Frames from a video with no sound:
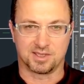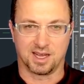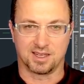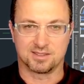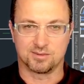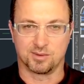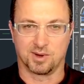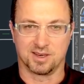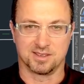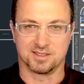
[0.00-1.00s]
Yes, we
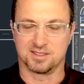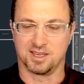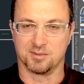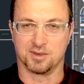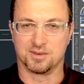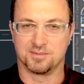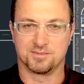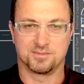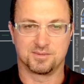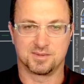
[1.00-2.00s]
want to disable.
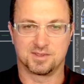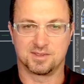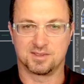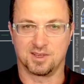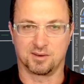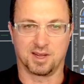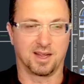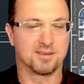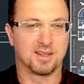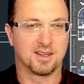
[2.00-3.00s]
Okay.
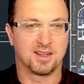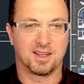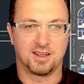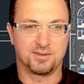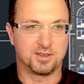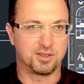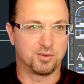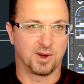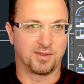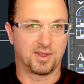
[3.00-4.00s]
If you do
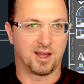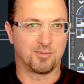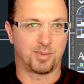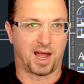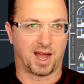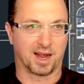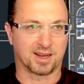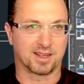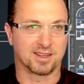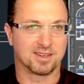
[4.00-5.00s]
want that
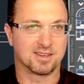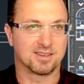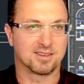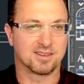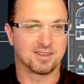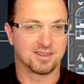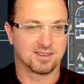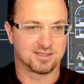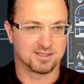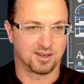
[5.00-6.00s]
back,
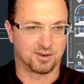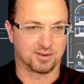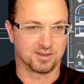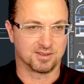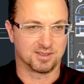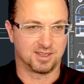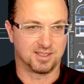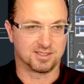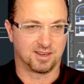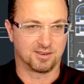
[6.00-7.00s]
so
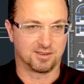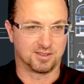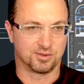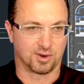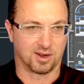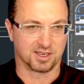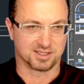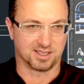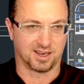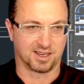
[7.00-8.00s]
it's under the drawing
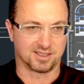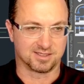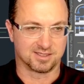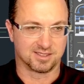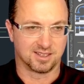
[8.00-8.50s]
settings.